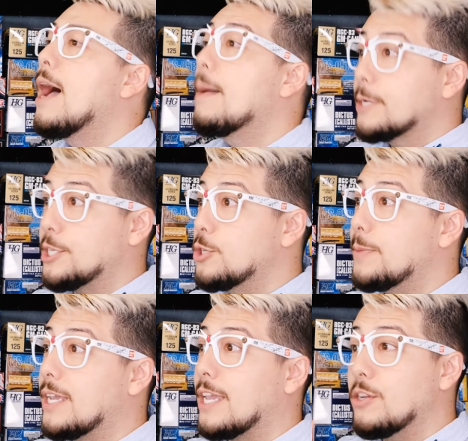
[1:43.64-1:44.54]
Excuse
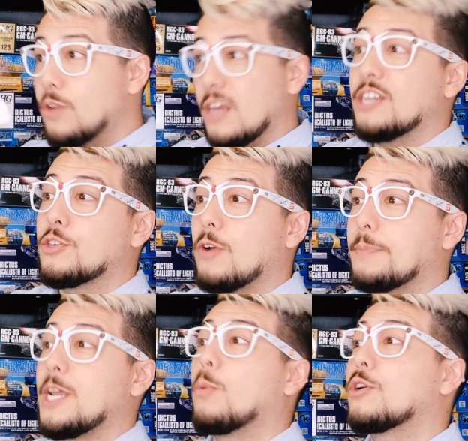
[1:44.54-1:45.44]
me, can you not
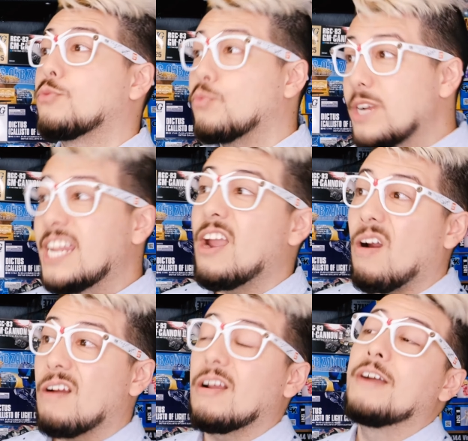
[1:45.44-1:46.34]
interrupt? I worked really
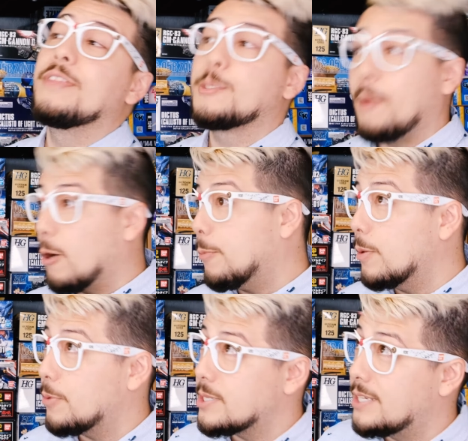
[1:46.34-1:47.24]
hard on this
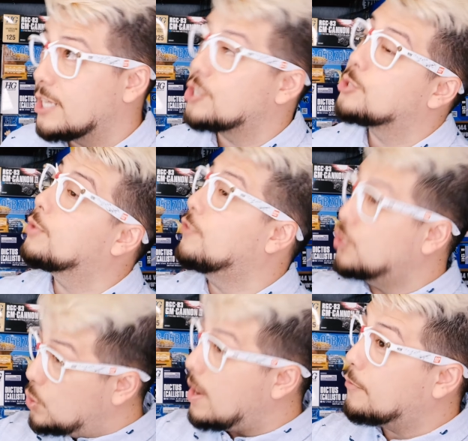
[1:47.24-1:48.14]
PowerPoint presentation, so if you
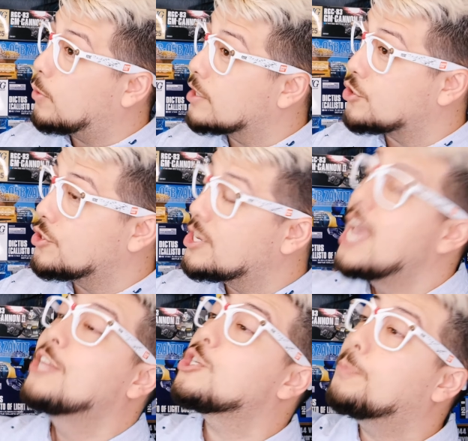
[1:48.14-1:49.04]
do have questions,
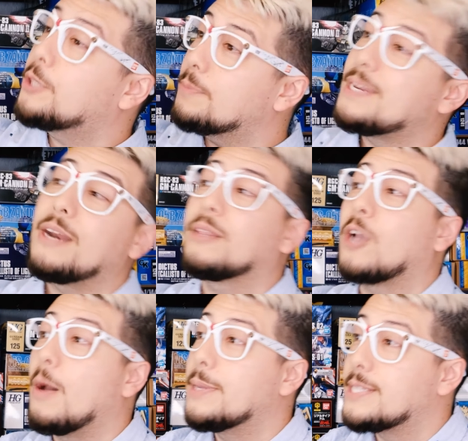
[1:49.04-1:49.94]
just put them down in the
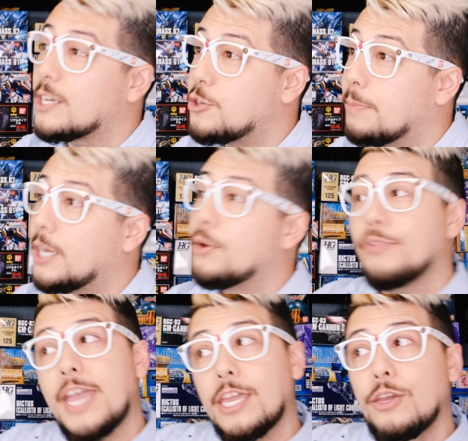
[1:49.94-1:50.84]
comment section below.
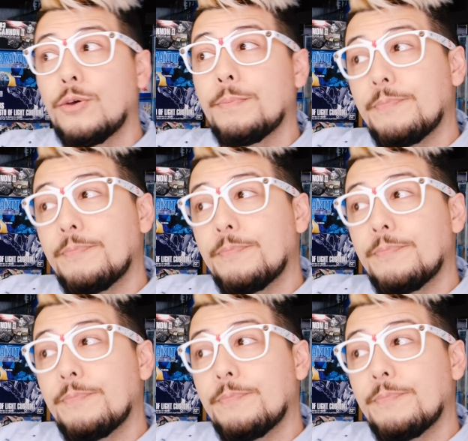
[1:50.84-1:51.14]
Thank you!